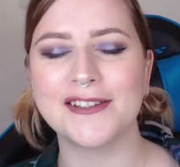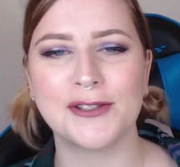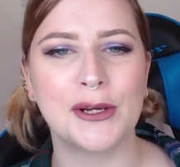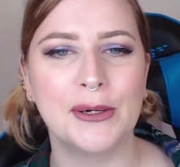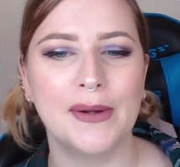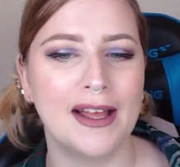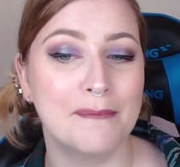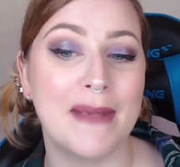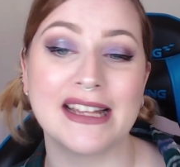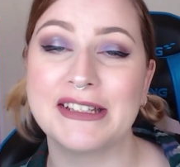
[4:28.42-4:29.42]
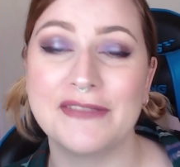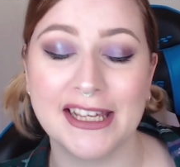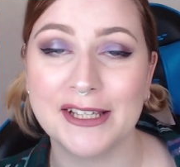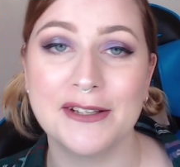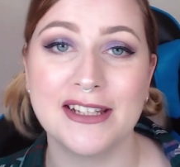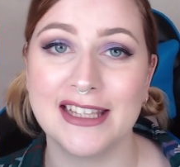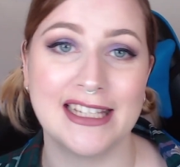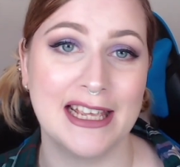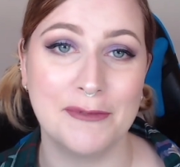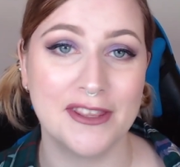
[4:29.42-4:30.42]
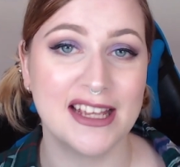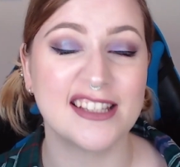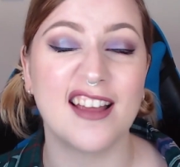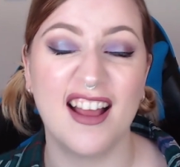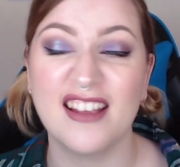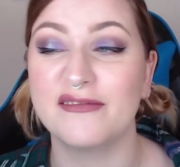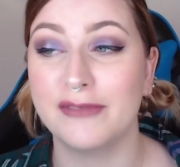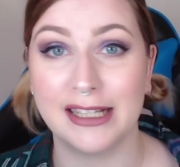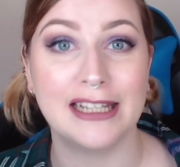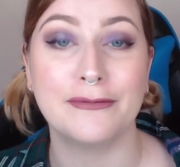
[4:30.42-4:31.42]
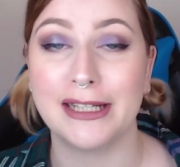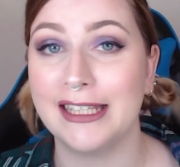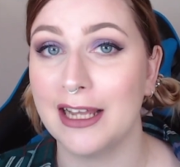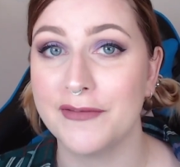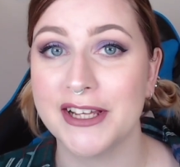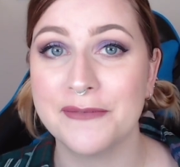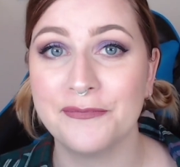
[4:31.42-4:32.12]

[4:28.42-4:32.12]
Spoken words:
so a massive thank you to the team on this. I really love it.